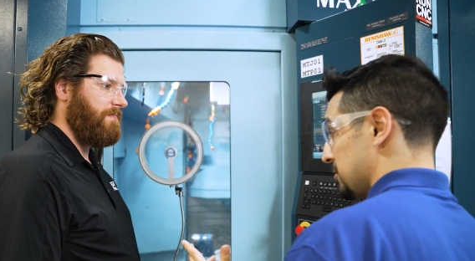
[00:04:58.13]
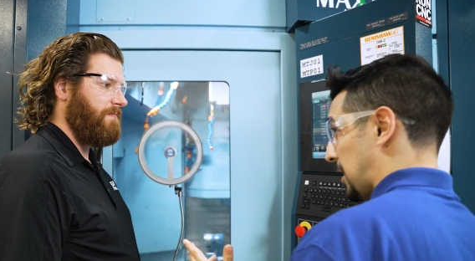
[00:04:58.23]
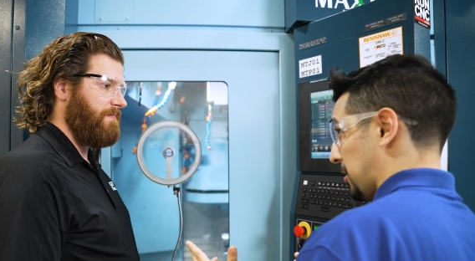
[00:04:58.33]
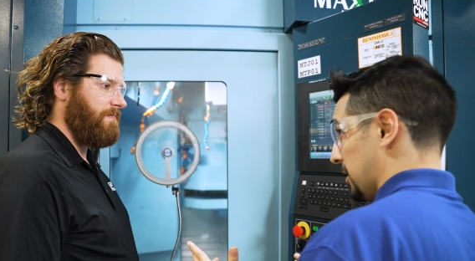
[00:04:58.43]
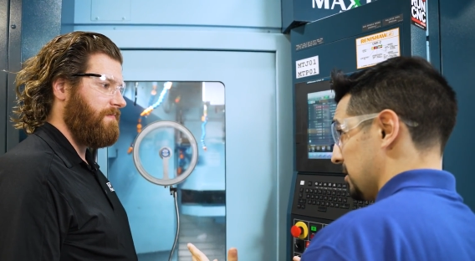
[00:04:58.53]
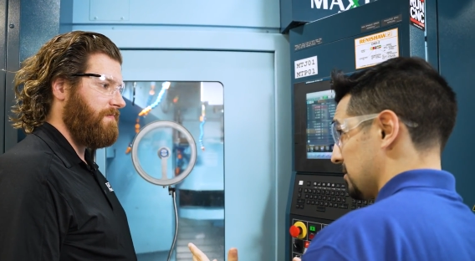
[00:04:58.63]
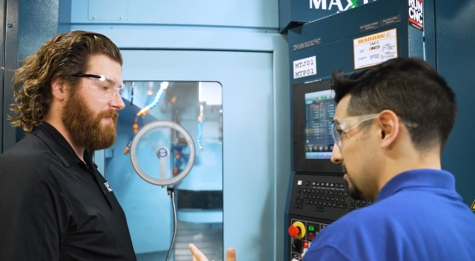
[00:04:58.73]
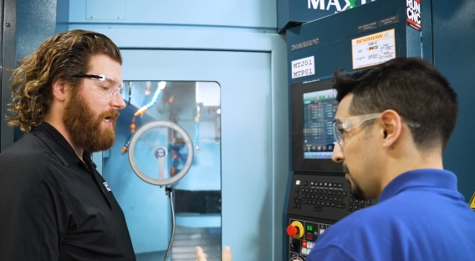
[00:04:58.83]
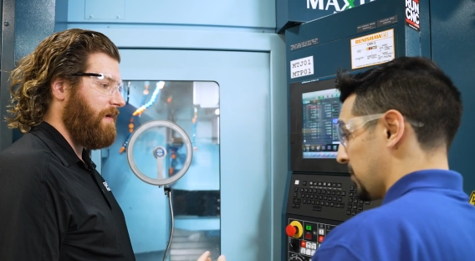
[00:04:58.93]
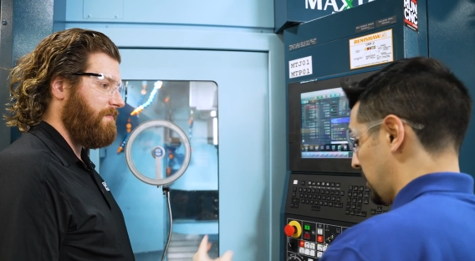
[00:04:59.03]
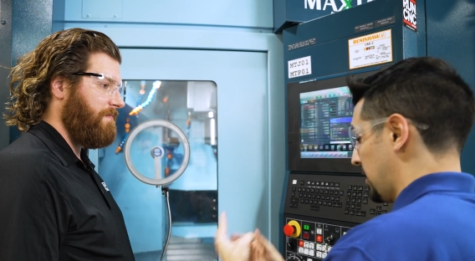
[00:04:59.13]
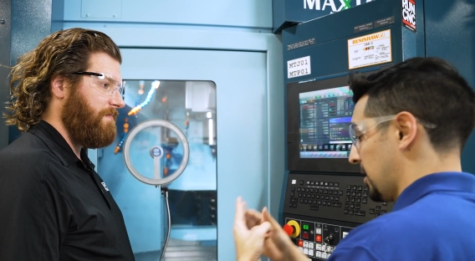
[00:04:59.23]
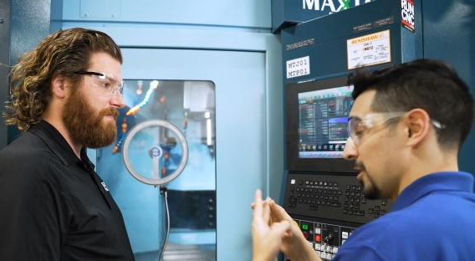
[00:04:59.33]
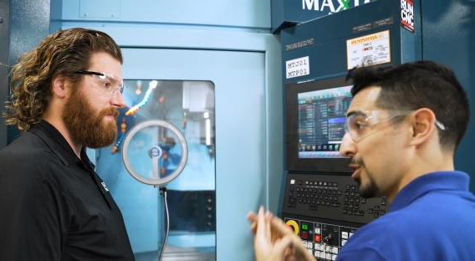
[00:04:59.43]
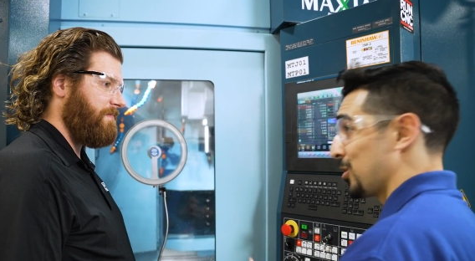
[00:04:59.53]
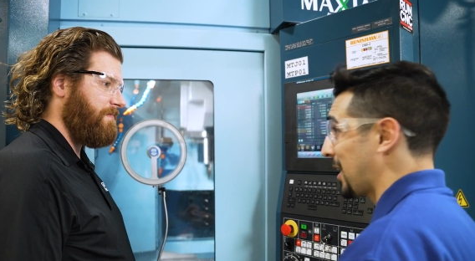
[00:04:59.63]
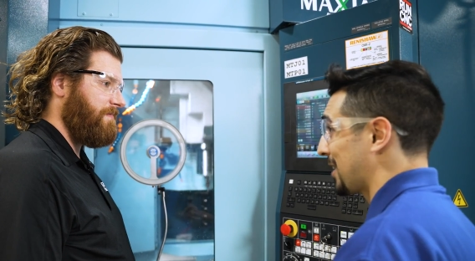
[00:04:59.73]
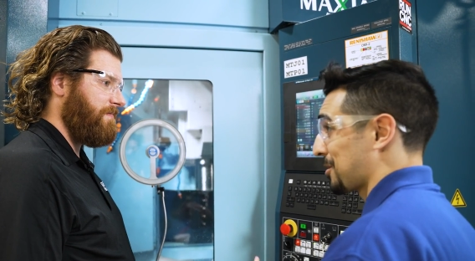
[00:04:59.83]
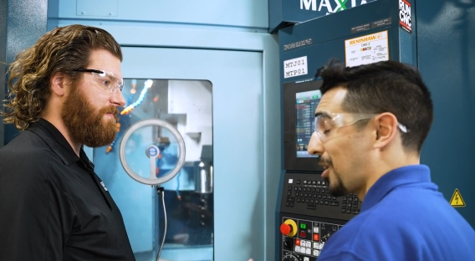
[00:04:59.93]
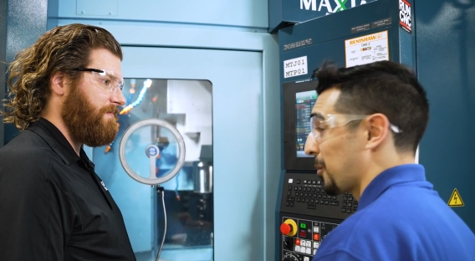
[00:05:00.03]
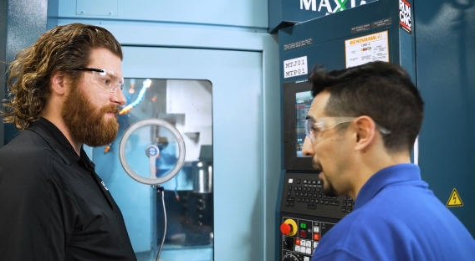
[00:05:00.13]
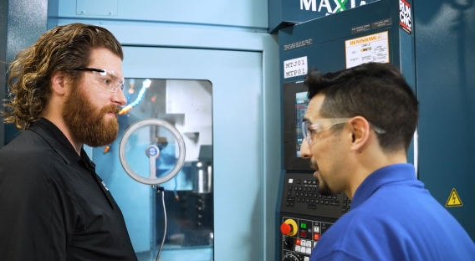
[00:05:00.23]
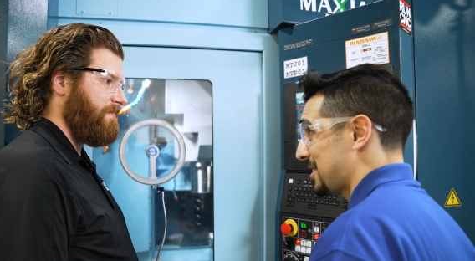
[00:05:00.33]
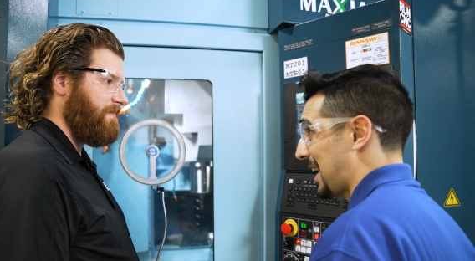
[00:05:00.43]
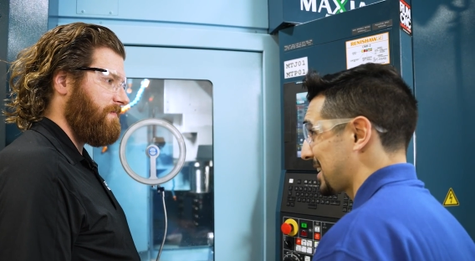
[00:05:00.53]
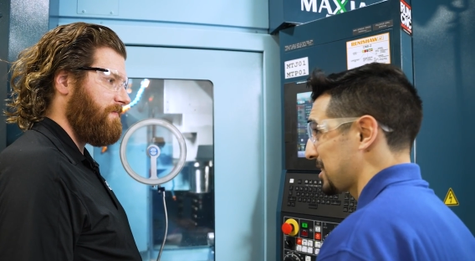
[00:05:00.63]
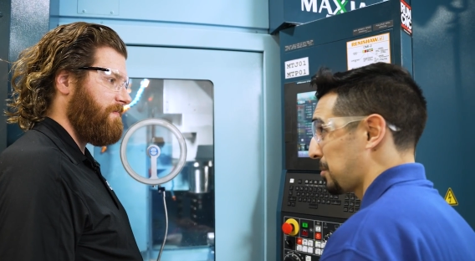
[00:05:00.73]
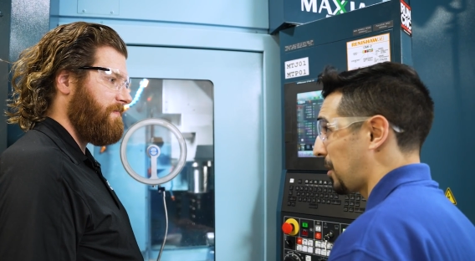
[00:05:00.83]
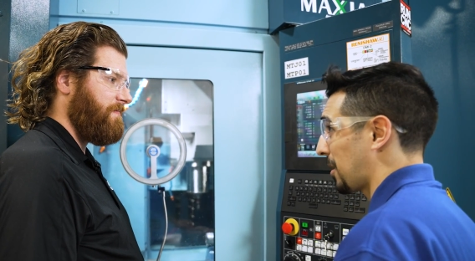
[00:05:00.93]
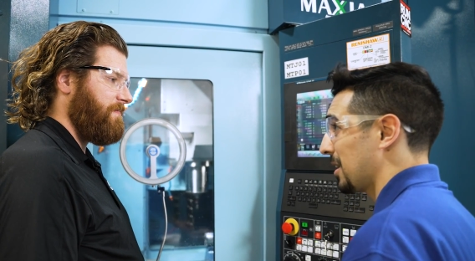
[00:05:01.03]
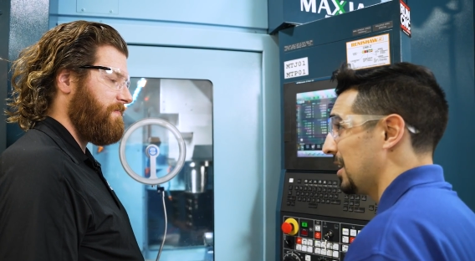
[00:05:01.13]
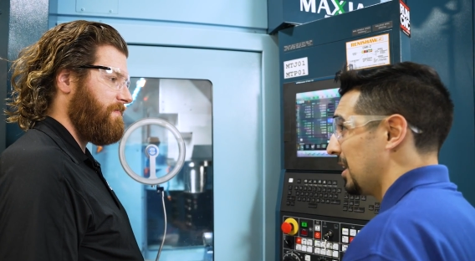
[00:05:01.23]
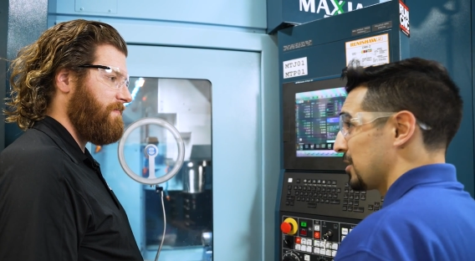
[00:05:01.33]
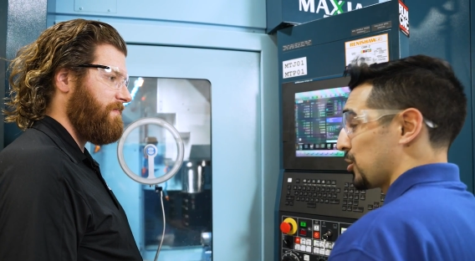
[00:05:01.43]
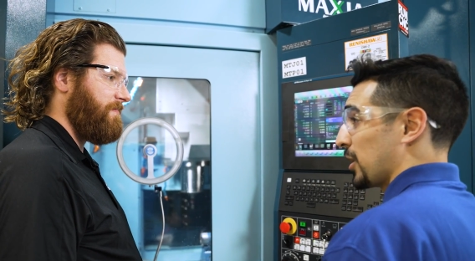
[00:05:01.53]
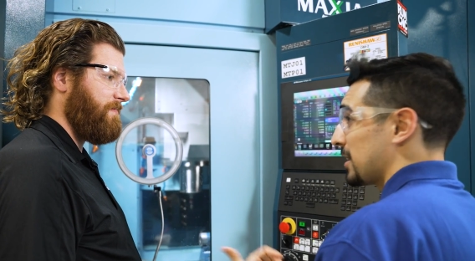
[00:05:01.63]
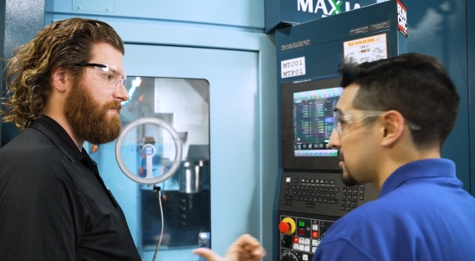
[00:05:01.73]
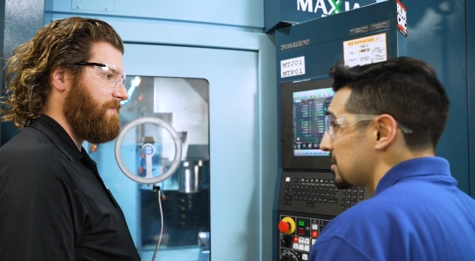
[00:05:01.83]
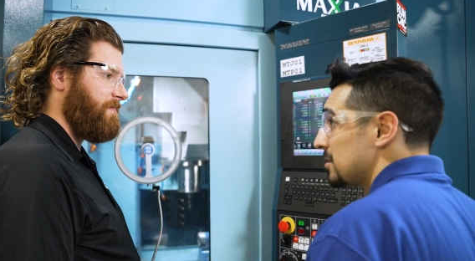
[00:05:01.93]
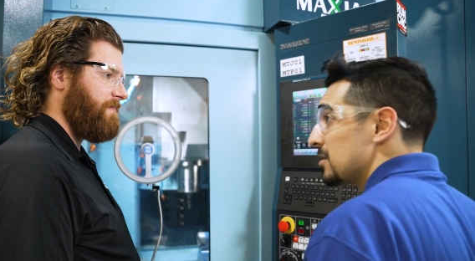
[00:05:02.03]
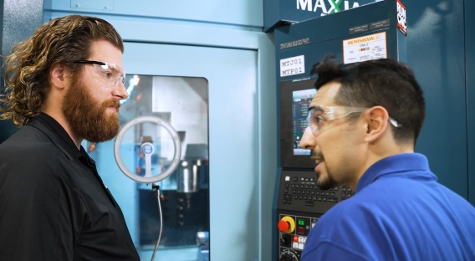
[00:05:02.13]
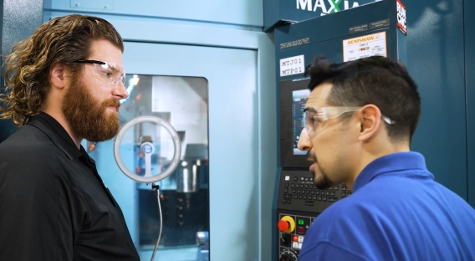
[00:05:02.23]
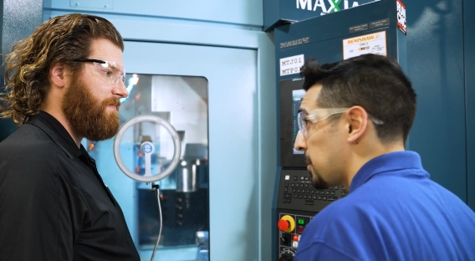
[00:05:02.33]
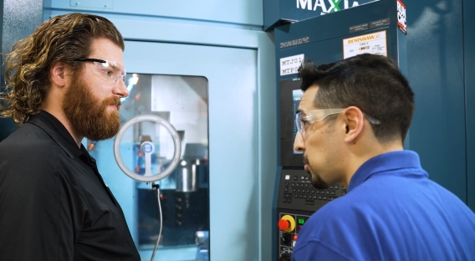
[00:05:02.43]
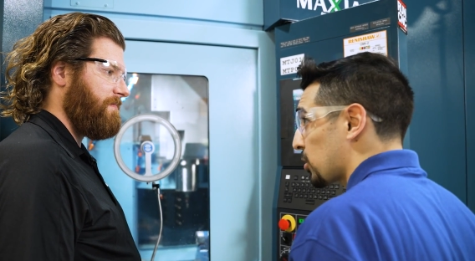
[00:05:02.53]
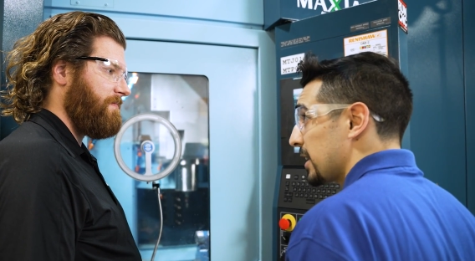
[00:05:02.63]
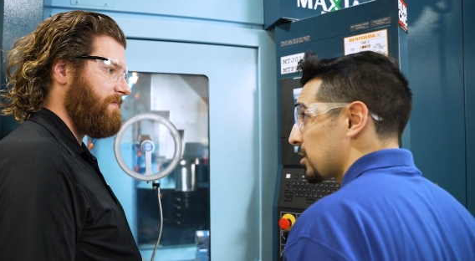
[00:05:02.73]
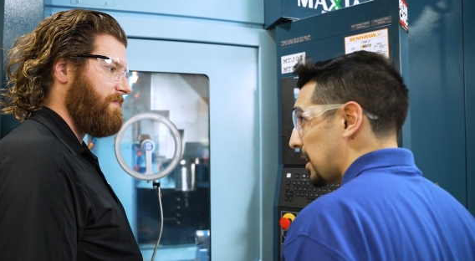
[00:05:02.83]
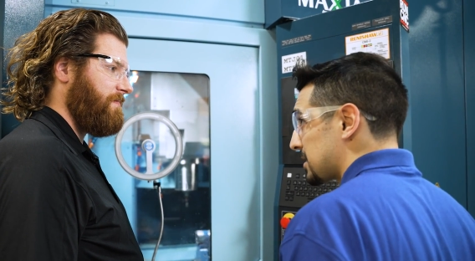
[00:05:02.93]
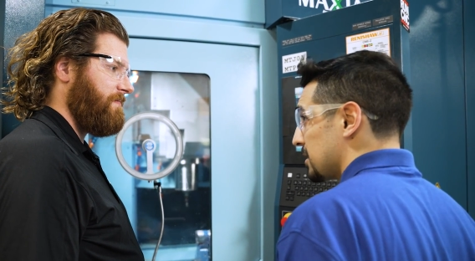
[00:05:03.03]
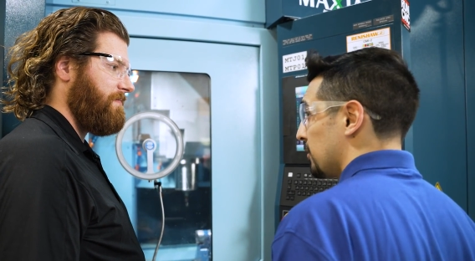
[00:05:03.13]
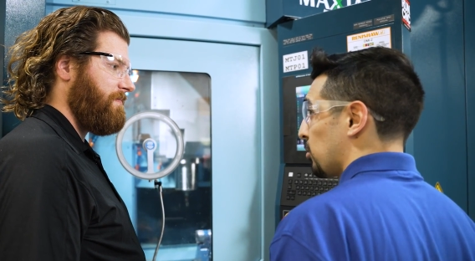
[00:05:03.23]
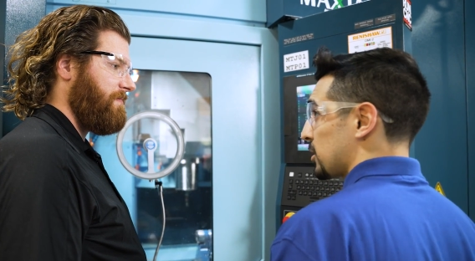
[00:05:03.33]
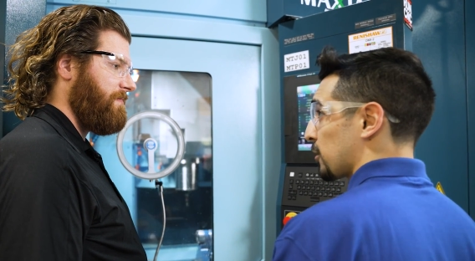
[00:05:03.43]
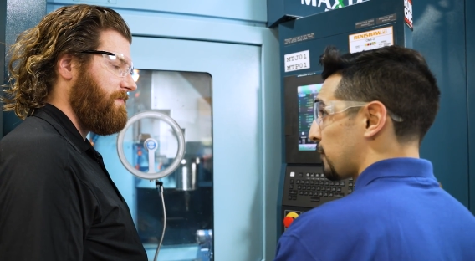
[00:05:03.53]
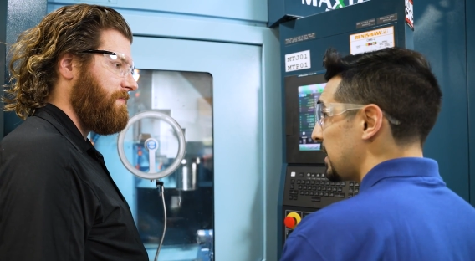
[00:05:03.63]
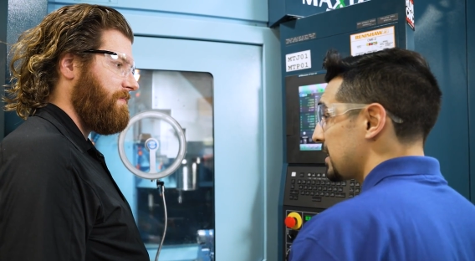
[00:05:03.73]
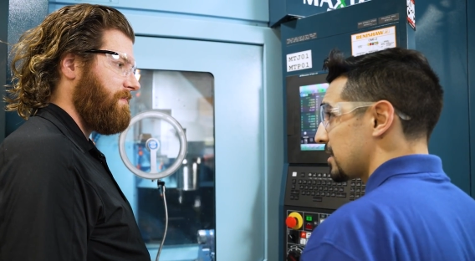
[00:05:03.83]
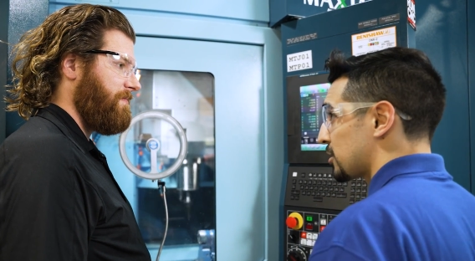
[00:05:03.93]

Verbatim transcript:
Speaker 1: Sound good? Yeah. You guys are all about attacking the part, so you guys like to be pretty aggressive with your feeds and